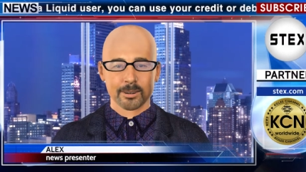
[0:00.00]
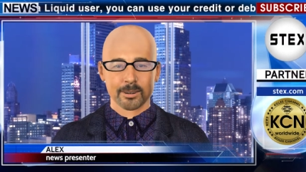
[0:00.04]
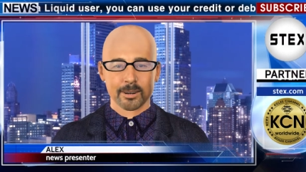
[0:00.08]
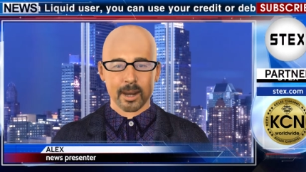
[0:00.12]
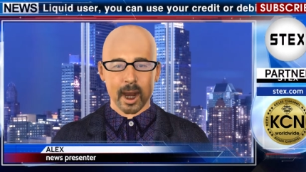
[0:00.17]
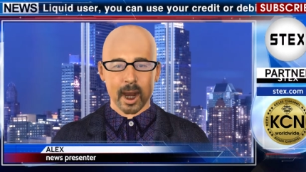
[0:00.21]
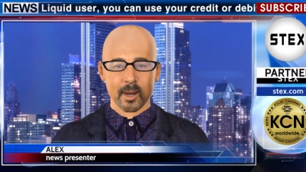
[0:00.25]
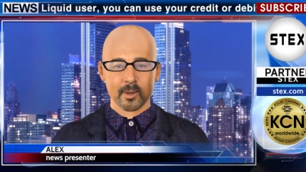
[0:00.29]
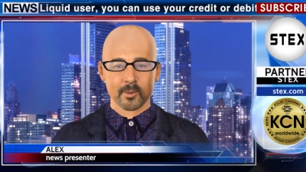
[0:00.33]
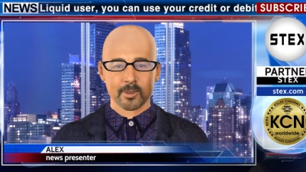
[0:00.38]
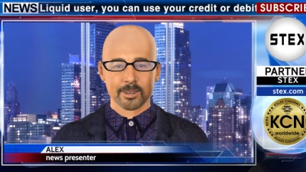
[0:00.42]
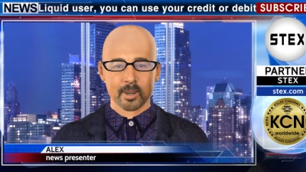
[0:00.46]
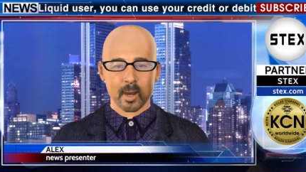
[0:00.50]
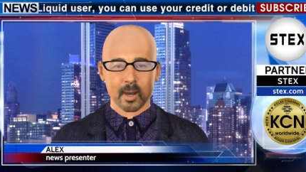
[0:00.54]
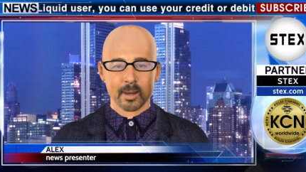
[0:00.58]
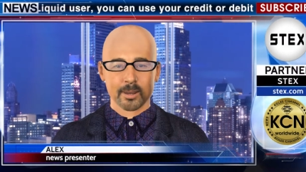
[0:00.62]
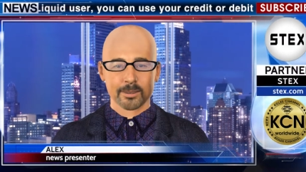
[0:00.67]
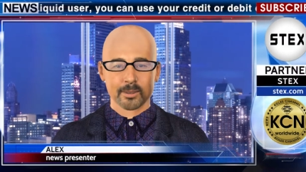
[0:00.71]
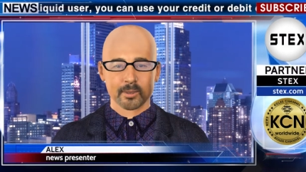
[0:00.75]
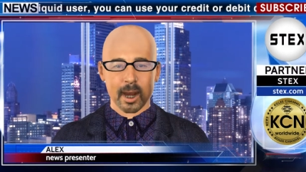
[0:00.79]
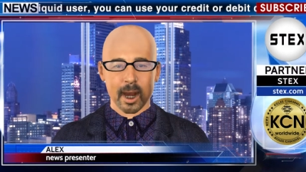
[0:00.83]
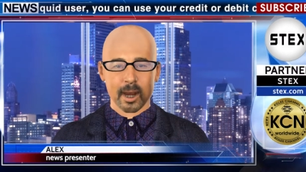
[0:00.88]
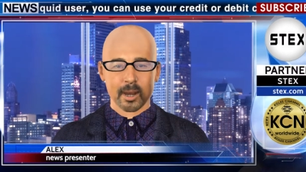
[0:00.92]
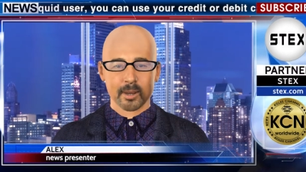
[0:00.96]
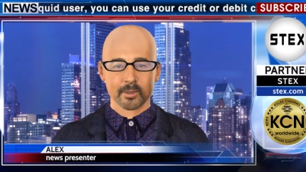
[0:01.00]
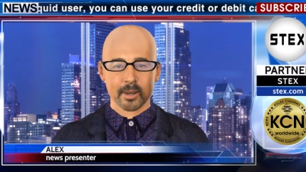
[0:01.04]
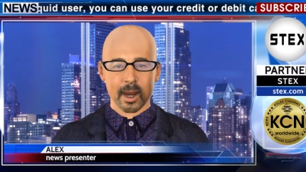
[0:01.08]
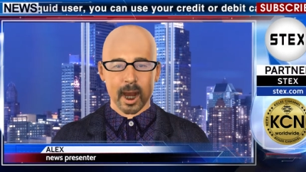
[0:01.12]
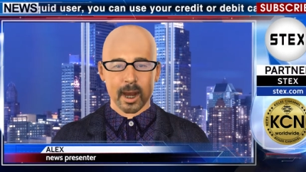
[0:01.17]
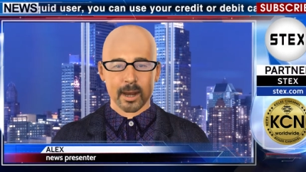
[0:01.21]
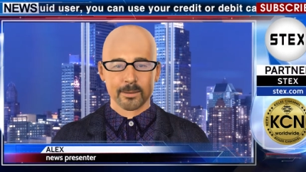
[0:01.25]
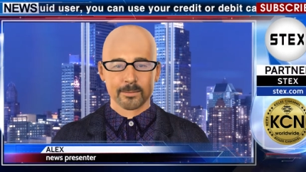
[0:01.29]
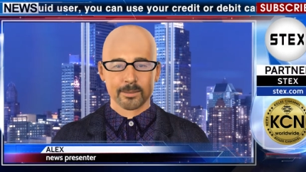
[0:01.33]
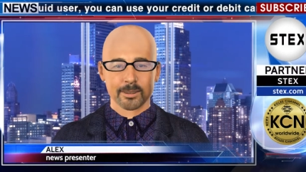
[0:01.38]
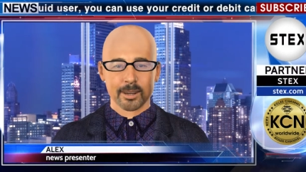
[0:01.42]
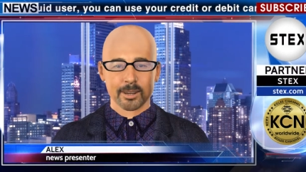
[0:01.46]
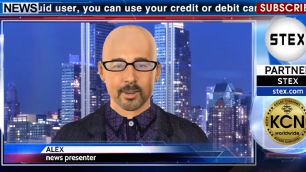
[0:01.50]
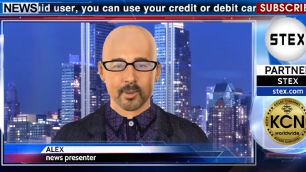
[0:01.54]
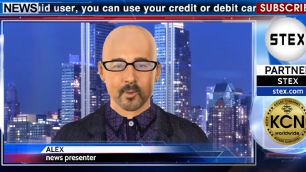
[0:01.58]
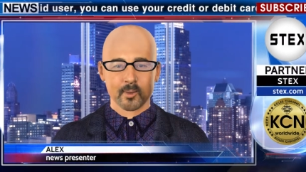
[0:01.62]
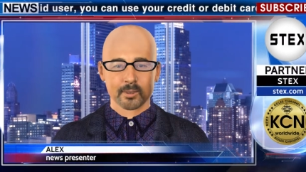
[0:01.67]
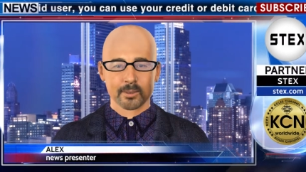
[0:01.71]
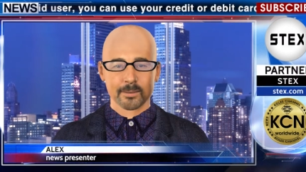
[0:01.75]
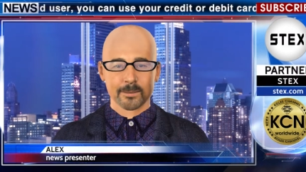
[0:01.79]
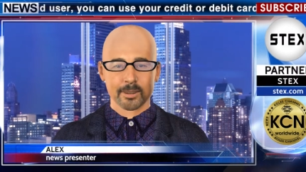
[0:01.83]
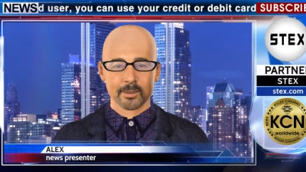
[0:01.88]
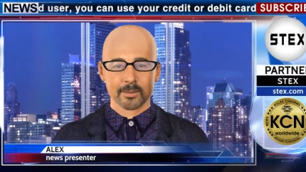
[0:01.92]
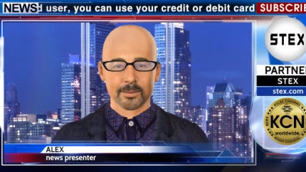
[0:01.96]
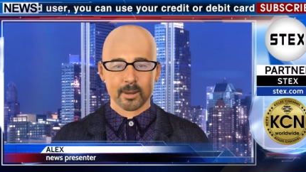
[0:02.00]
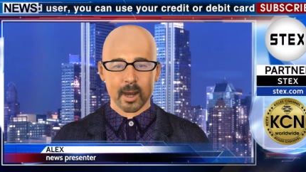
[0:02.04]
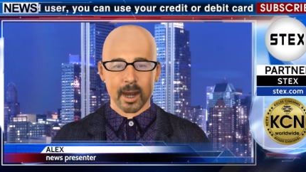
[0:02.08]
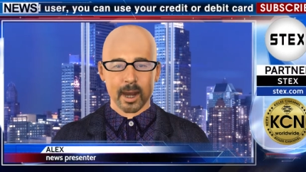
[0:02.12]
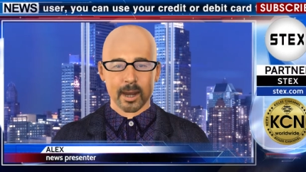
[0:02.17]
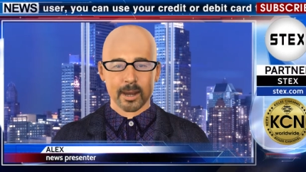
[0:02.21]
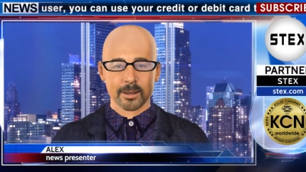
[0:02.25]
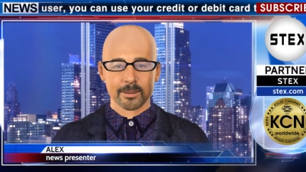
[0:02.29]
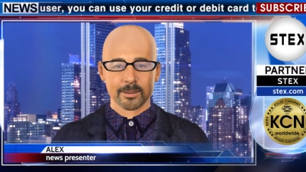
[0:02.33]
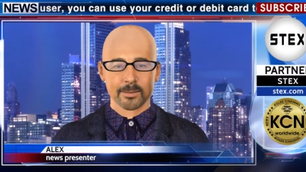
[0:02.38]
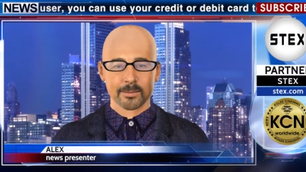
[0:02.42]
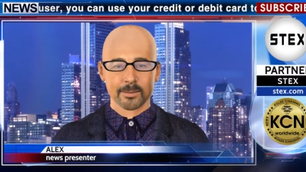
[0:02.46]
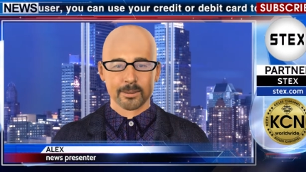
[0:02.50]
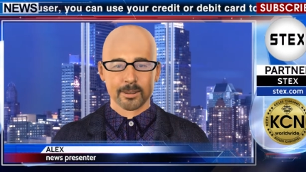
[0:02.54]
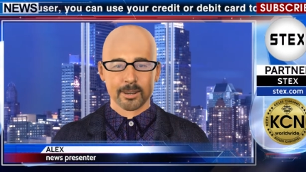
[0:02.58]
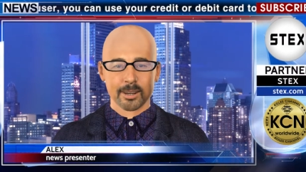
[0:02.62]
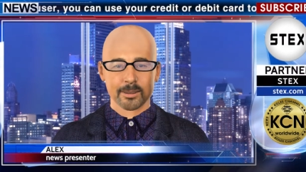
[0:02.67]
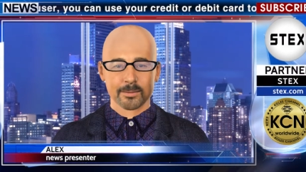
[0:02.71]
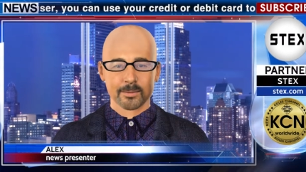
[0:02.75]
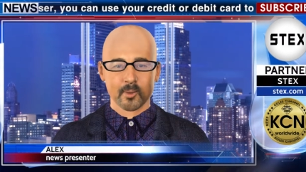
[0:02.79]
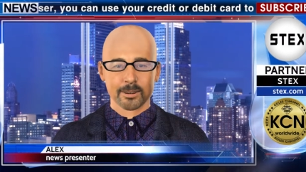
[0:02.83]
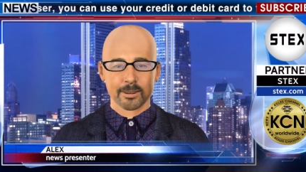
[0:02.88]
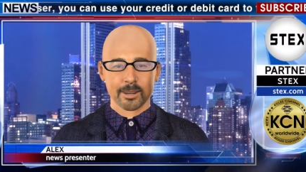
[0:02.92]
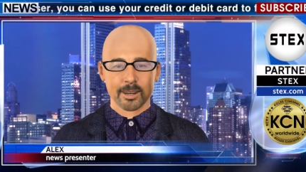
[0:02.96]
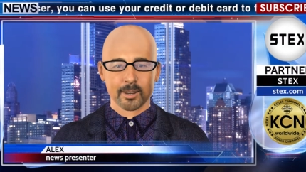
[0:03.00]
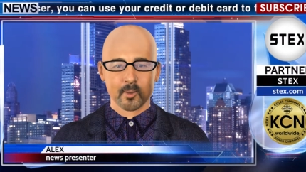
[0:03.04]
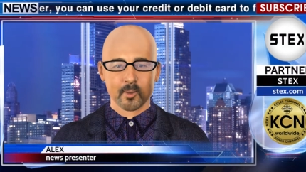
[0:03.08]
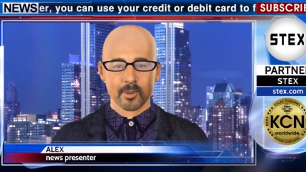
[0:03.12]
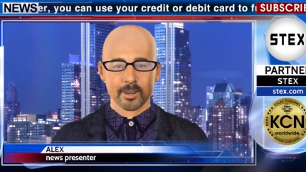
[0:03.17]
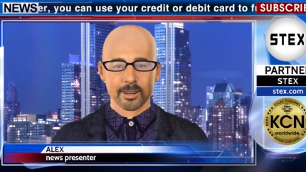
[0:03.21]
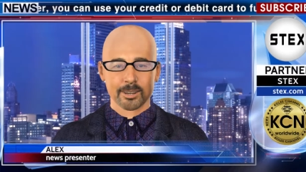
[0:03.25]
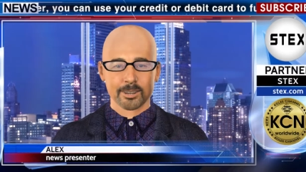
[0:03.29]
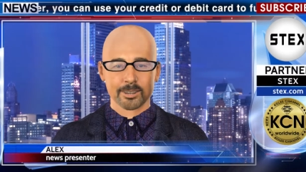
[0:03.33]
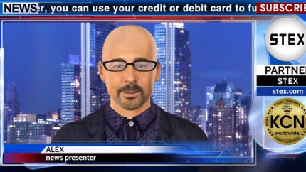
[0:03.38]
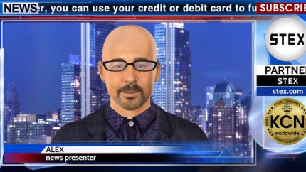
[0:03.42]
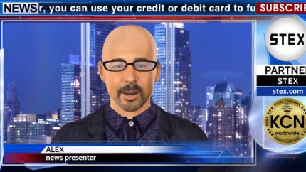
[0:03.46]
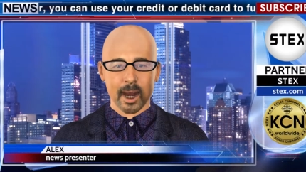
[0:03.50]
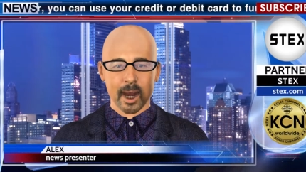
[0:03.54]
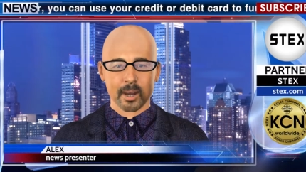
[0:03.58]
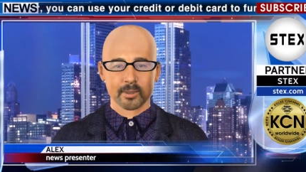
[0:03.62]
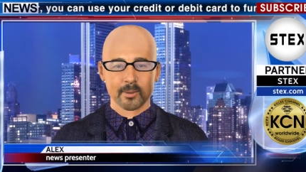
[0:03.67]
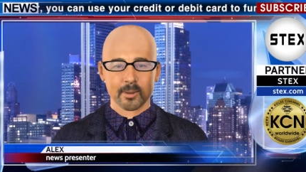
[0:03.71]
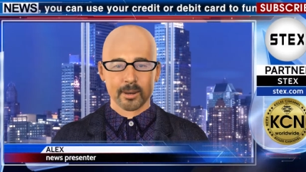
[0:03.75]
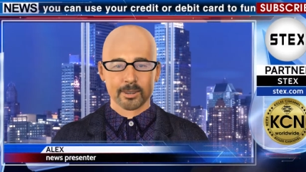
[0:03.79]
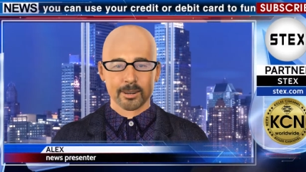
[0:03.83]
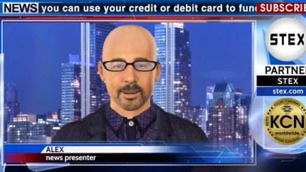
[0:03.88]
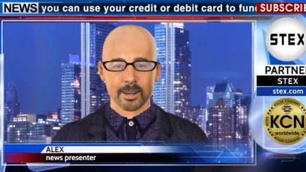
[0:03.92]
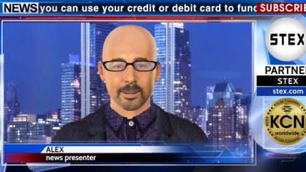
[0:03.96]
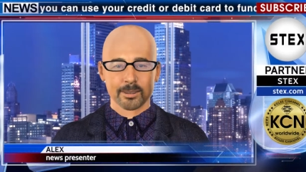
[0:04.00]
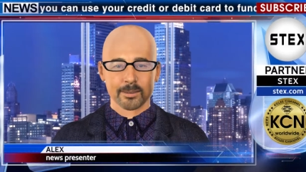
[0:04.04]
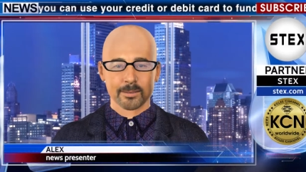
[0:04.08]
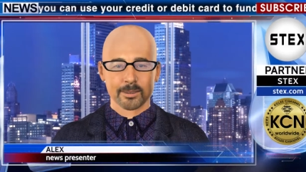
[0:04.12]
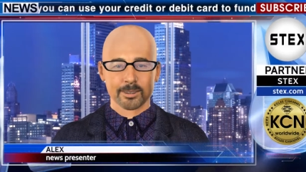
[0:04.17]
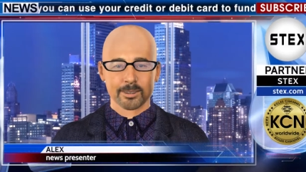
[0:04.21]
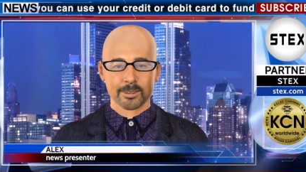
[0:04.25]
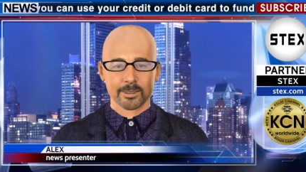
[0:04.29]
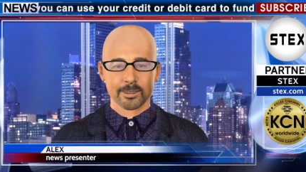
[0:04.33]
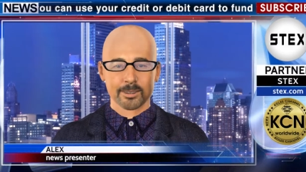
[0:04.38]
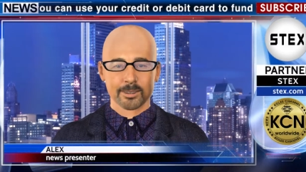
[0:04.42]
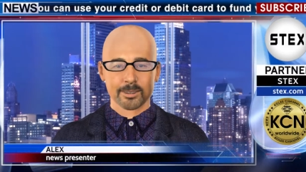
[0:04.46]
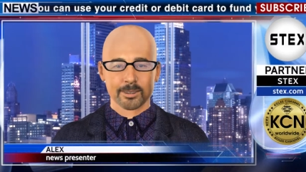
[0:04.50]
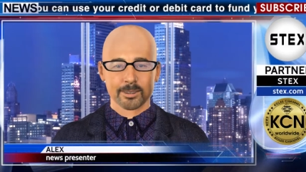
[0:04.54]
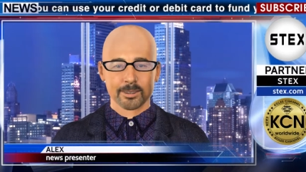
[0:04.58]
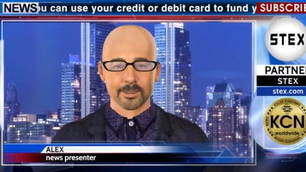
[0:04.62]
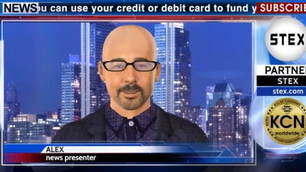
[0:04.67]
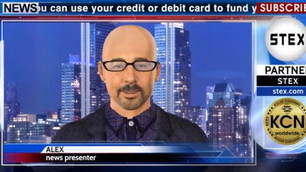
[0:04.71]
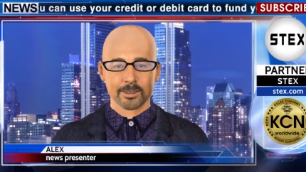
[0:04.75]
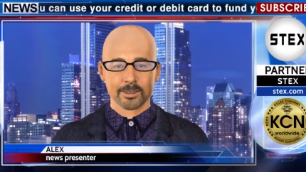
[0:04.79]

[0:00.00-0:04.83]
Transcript: Details on the site blog.liquid.com. The news release partner Stex.